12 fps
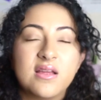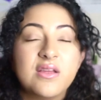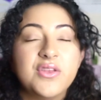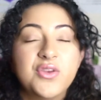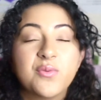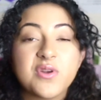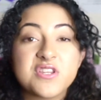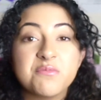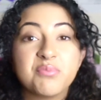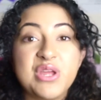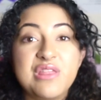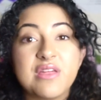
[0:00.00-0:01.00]
you want to
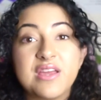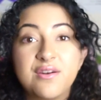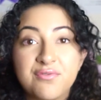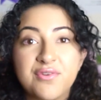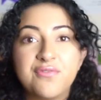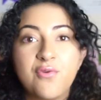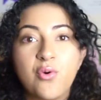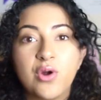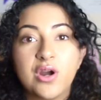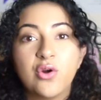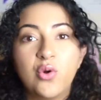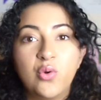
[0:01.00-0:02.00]
breathe in for
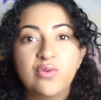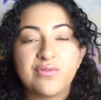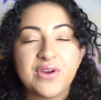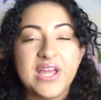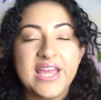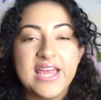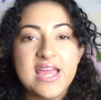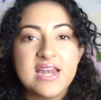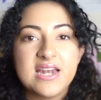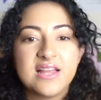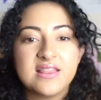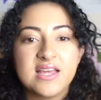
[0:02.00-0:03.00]
4, hold for 8,
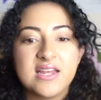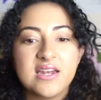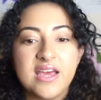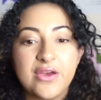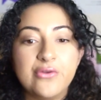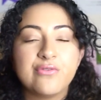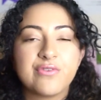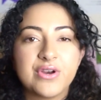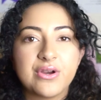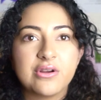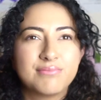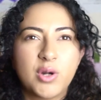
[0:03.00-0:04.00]
and then out
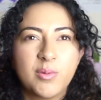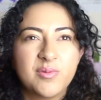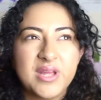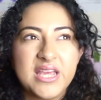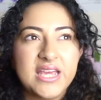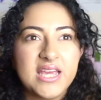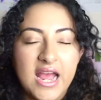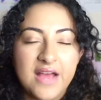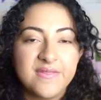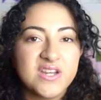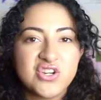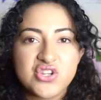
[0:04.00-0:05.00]
for probably 8,
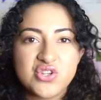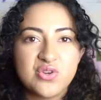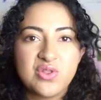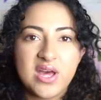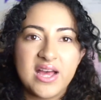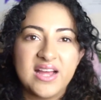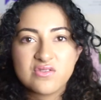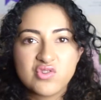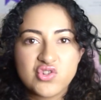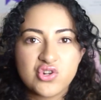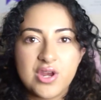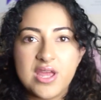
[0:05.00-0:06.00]
and then just do that
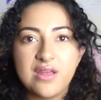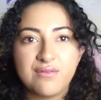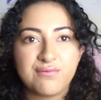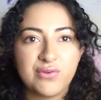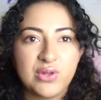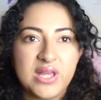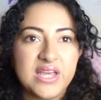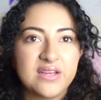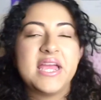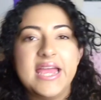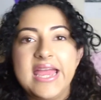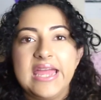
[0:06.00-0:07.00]
straight for
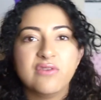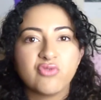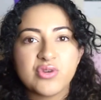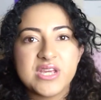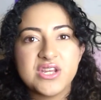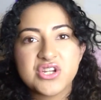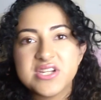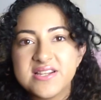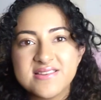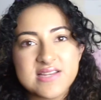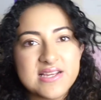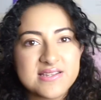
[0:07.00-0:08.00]
like 8
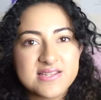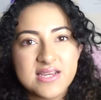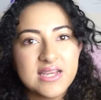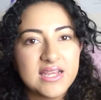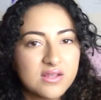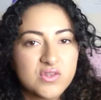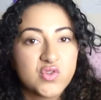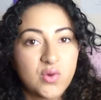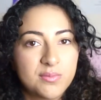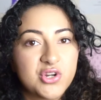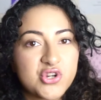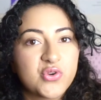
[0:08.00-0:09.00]
rotations, let's say. So
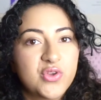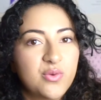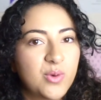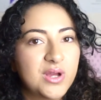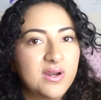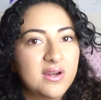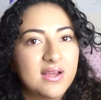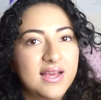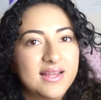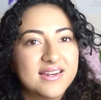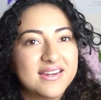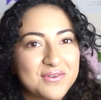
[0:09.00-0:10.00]
I'm going to show you one,
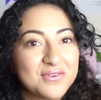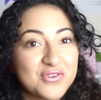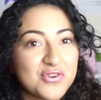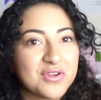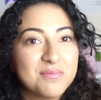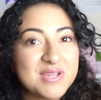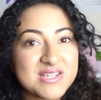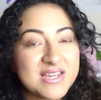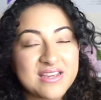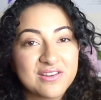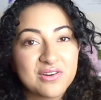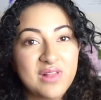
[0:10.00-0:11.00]
and you could be
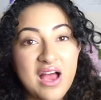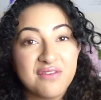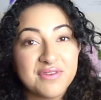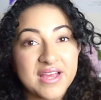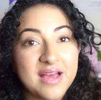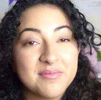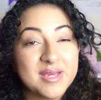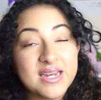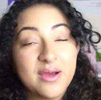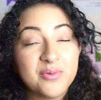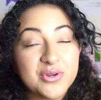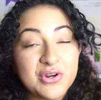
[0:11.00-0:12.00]
sitting there laughing at me and
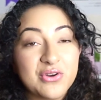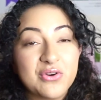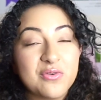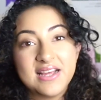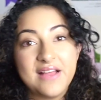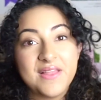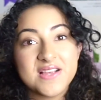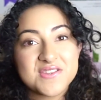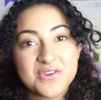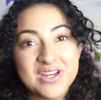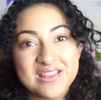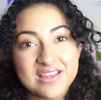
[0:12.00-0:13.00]
I wouldn't know. And that's
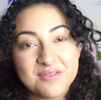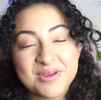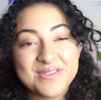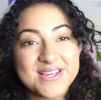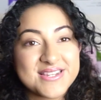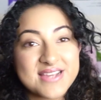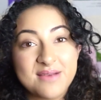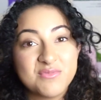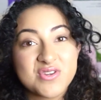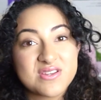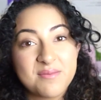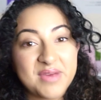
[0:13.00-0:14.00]
the great thing about this, I'm
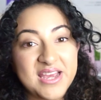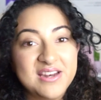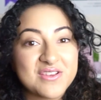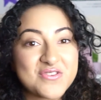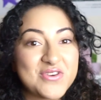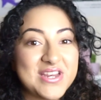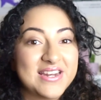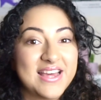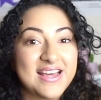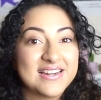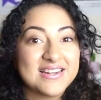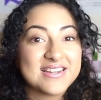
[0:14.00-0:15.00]
just behind a screen
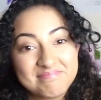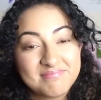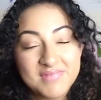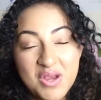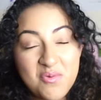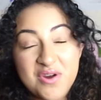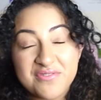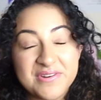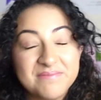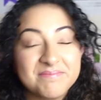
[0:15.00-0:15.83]
and whatever.